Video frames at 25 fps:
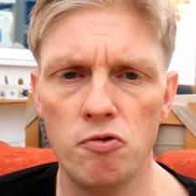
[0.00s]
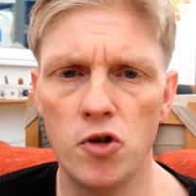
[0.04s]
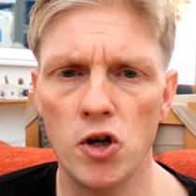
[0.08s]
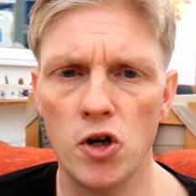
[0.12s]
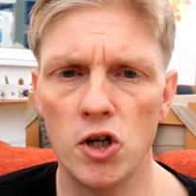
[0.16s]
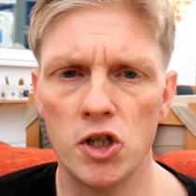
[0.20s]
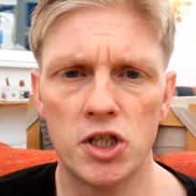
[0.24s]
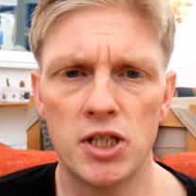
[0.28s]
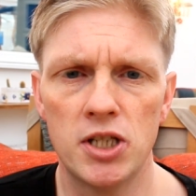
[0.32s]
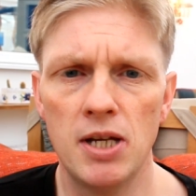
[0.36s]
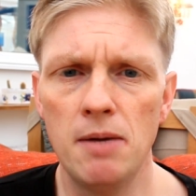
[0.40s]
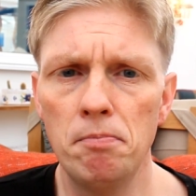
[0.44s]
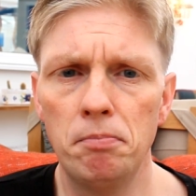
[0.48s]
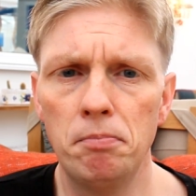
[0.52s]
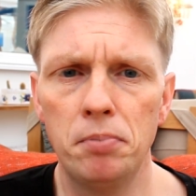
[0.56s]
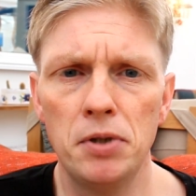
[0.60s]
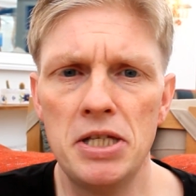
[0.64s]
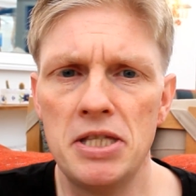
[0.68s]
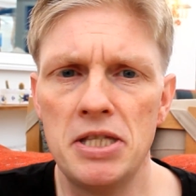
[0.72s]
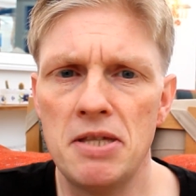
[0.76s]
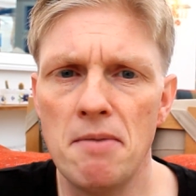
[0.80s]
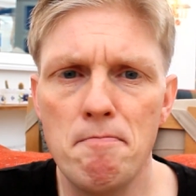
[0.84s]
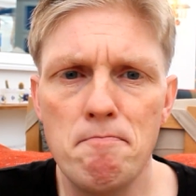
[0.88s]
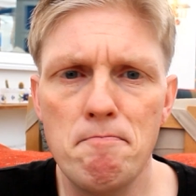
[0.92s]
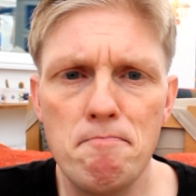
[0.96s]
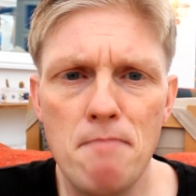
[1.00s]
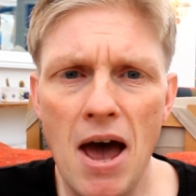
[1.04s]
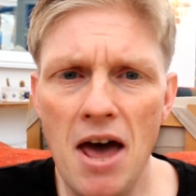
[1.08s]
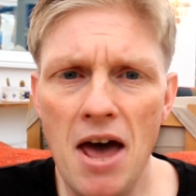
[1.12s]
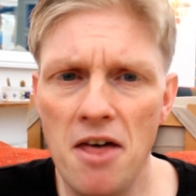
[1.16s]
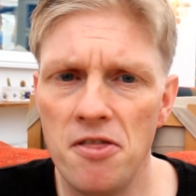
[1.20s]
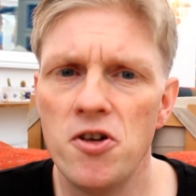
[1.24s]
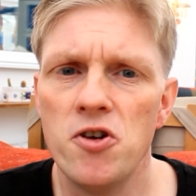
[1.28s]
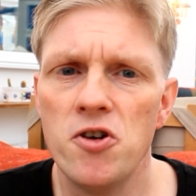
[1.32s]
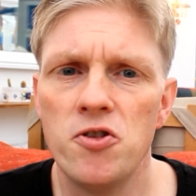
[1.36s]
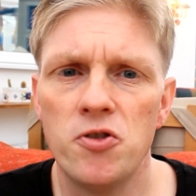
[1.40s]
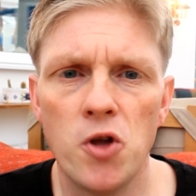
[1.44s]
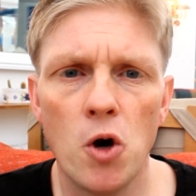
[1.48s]
that simply the
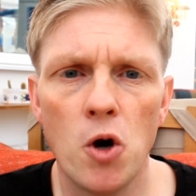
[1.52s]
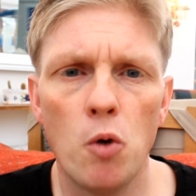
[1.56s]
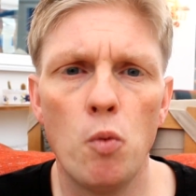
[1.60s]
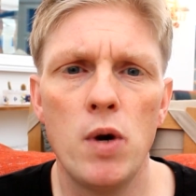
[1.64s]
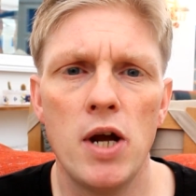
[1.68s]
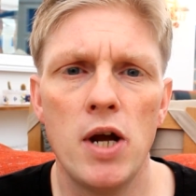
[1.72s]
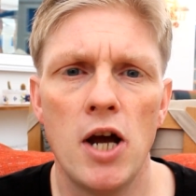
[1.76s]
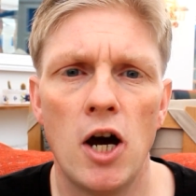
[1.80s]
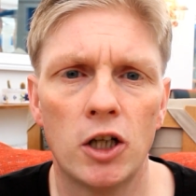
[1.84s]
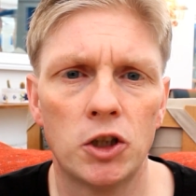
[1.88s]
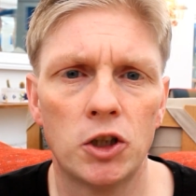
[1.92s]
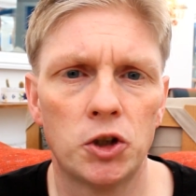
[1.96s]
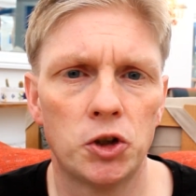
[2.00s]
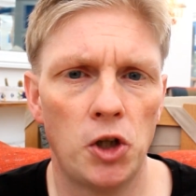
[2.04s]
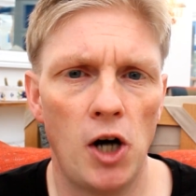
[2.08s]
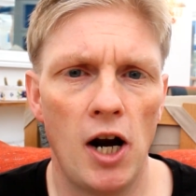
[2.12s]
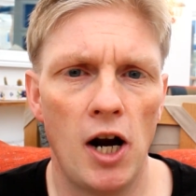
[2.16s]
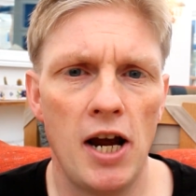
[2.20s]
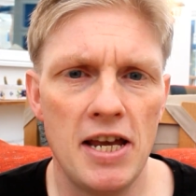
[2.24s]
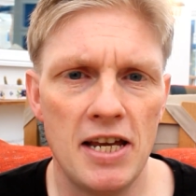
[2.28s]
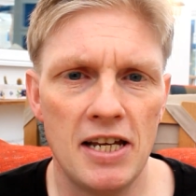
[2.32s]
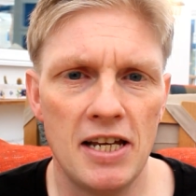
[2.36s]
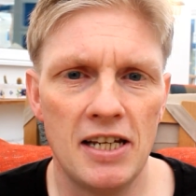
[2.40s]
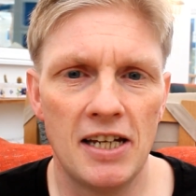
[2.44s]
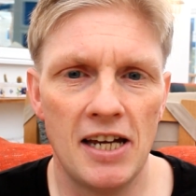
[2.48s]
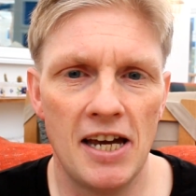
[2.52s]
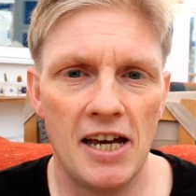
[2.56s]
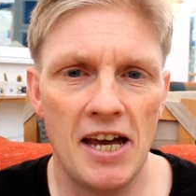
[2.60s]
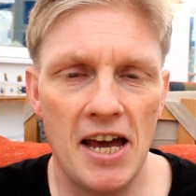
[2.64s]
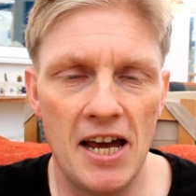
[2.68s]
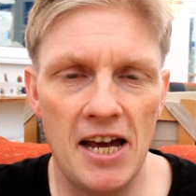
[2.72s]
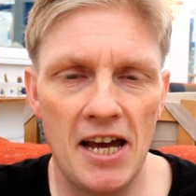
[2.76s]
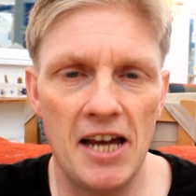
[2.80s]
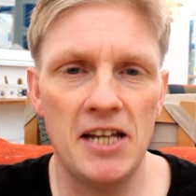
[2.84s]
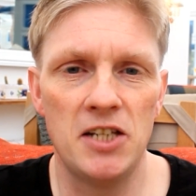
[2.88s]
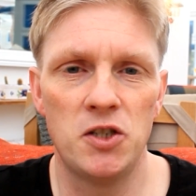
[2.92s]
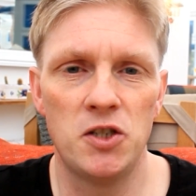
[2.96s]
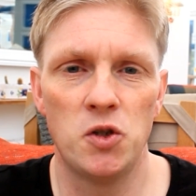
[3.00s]
method that we are trying
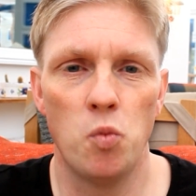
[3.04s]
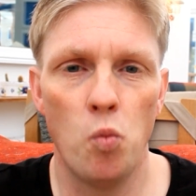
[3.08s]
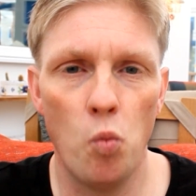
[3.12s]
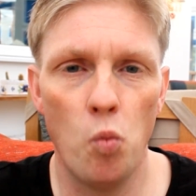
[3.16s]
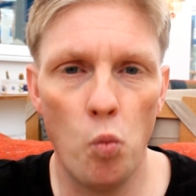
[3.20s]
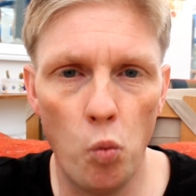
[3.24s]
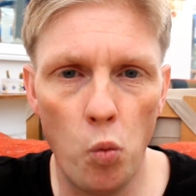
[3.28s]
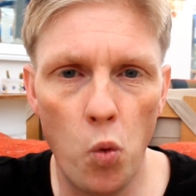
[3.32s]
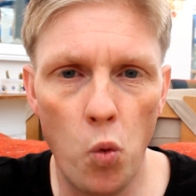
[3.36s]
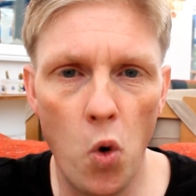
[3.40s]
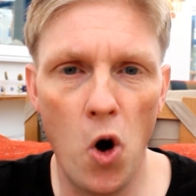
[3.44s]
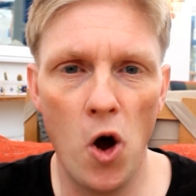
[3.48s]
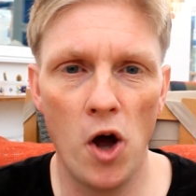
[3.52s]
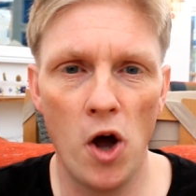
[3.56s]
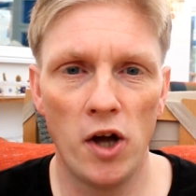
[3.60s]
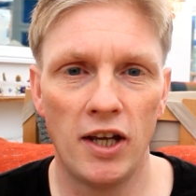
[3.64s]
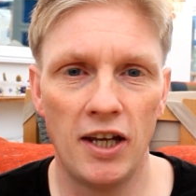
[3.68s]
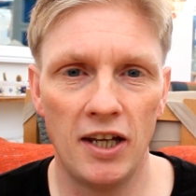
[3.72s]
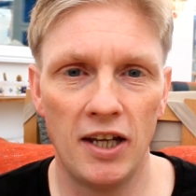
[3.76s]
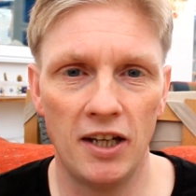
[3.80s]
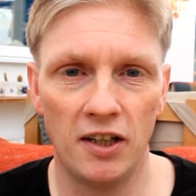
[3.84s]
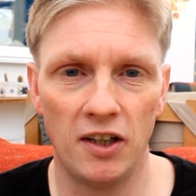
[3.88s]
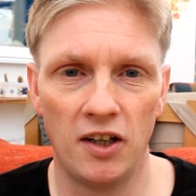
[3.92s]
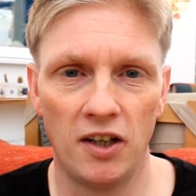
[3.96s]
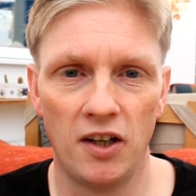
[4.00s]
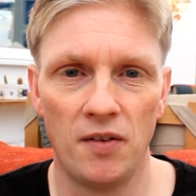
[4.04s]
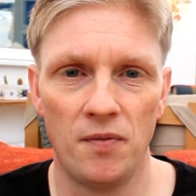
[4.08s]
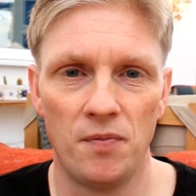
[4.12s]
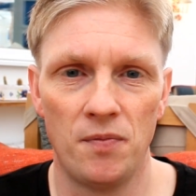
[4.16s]
isn't working,